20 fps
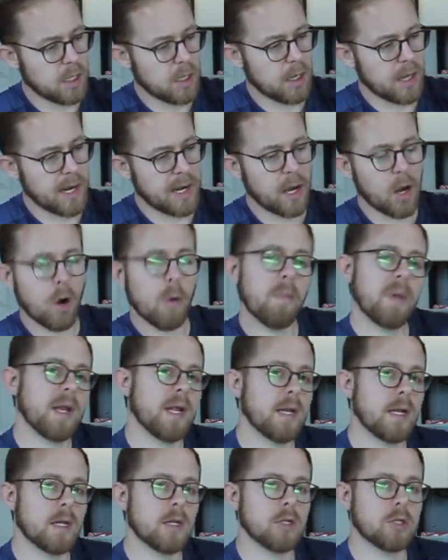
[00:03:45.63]
and I open
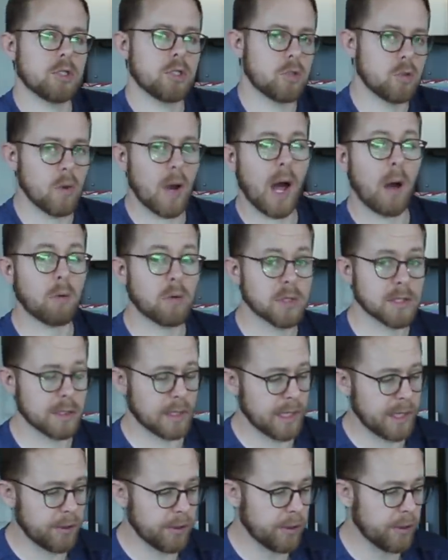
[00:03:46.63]
it 2 hours
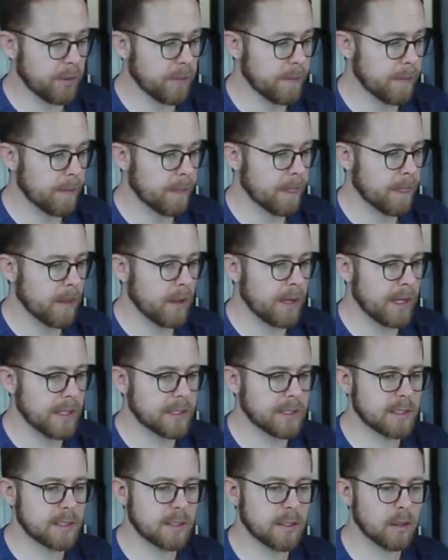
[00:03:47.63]
later, it's
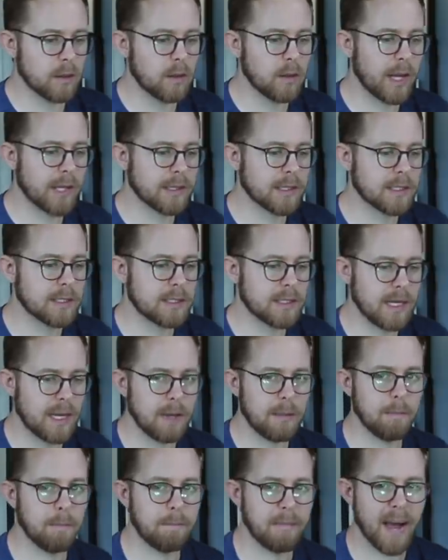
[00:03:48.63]
still at the
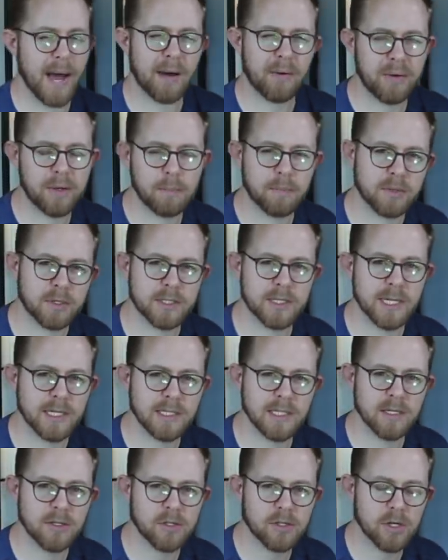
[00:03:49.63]
same battery
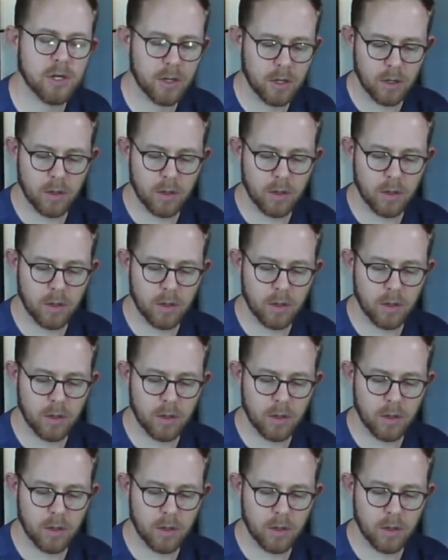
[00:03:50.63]
percentage.